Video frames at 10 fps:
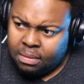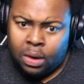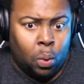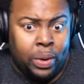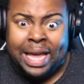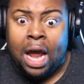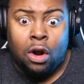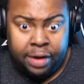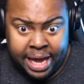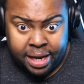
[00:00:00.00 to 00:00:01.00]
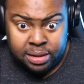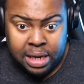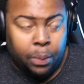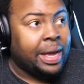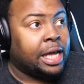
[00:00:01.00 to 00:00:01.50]
We get hurricanes
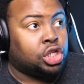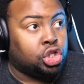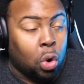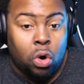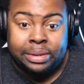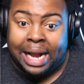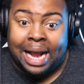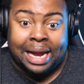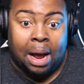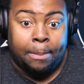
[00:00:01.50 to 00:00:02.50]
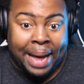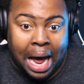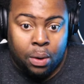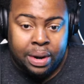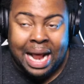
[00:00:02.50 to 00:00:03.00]
and we get storms that knock out
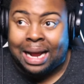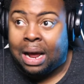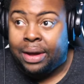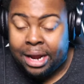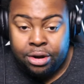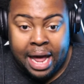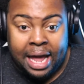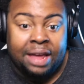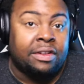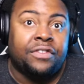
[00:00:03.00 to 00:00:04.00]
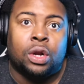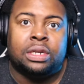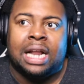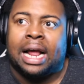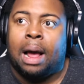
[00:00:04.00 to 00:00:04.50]
power, knock out internet. Even if it
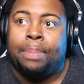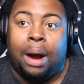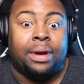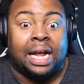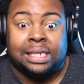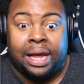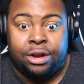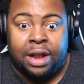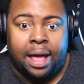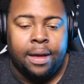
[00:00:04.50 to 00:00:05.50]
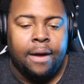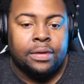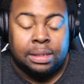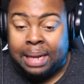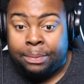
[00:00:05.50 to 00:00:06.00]
don't knock out power, it knocks out internet
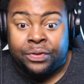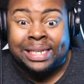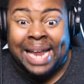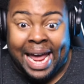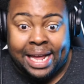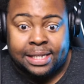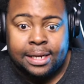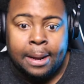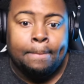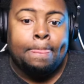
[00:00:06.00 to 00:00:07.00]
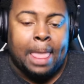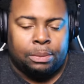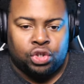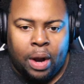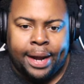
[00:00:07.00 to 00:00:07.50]
sometimes for days. I'm
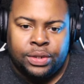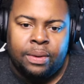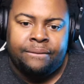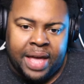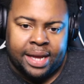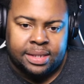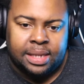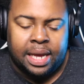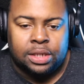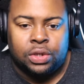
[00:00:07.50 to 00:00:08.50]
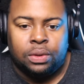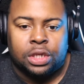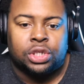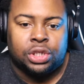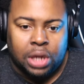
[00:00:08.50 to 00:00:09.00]
trying to invest into the
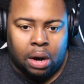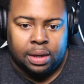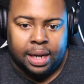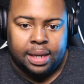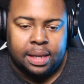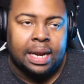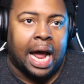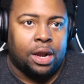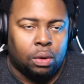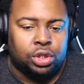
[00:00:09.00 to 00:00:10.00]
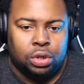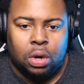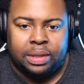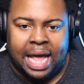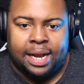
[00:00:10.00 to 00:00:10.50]
Starlink. Now, I know what you know
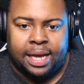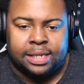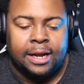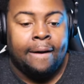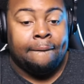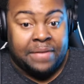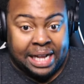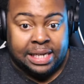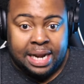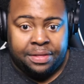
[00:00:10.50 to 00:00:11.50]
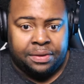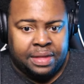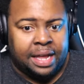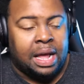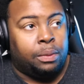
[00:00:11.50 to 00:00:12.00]
what that is. That's another
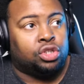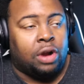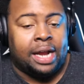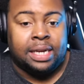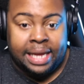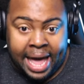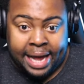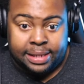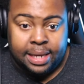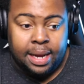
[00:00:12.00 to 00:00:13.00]
thing that we're trying to get.